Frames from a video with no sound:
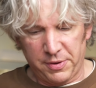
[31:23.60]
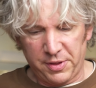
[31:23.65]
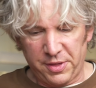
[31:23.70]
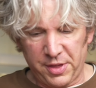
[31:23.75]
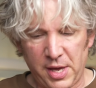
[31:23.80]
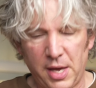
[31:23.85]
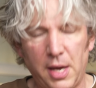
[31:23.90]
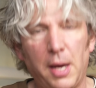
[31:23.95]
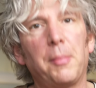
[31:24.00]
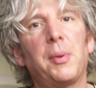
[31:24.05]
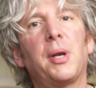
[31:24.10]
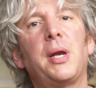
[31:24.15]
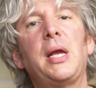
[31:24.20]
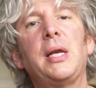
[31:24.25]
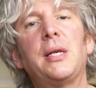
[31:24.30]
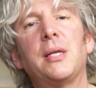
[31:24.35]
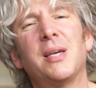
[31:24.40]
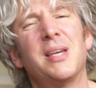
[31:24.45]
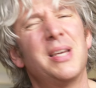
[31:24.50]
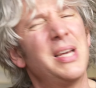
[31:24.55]
for that, I'm going to
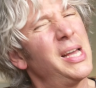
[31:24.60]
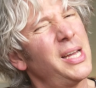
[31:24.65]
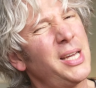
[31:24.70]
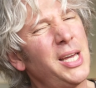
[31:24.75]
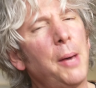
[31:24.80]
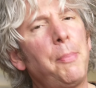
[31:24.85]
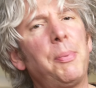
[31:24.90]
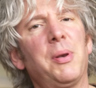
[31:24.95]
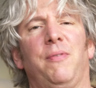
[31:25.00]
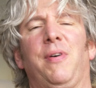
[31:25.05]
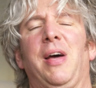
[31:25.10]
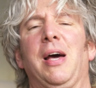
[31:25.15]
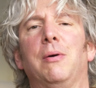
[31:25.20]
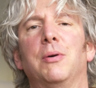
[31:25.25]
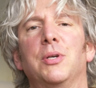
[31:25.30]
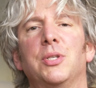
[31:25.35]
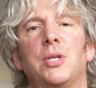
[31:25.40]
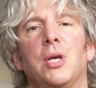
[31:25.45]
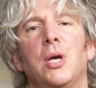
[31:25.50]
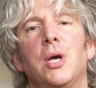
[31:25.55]
need a couple of
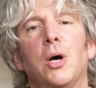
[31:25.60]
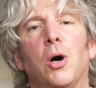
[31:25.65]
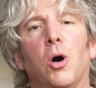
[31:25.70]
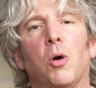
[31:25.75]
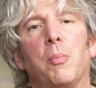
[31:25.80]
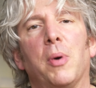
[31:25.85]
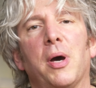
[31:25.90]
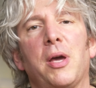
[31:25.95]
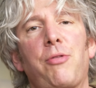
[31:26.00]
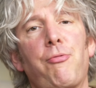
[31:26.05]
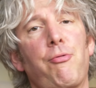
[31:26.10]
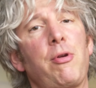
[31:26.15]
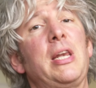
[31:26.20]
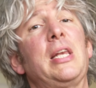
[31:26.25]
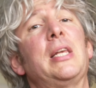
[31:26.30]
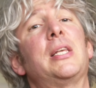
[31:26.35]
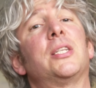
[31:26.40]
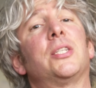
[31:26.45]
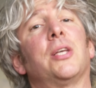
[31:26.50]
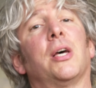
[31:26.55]
hours on my
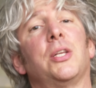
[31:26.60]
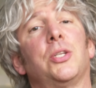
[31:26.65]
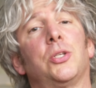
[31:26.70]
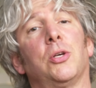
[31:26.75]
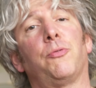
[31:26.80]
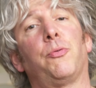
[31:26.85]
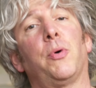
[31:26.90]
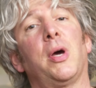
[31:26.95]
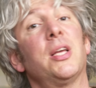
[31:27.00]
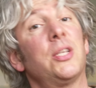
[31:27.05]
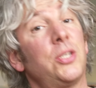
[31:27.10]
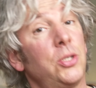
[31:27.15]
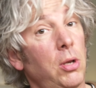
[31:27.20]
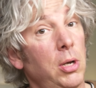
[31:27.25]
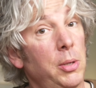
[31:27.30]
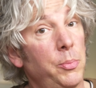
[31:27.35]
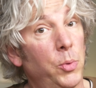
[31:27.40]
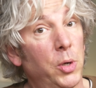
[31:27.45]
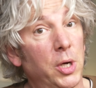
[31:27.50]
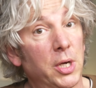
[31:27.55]
3D design software,
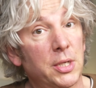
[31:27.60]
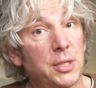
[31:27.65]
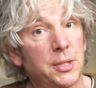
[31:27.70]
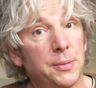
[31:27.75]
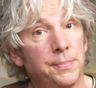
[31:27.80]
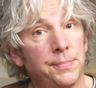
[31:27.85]
SolidWorks.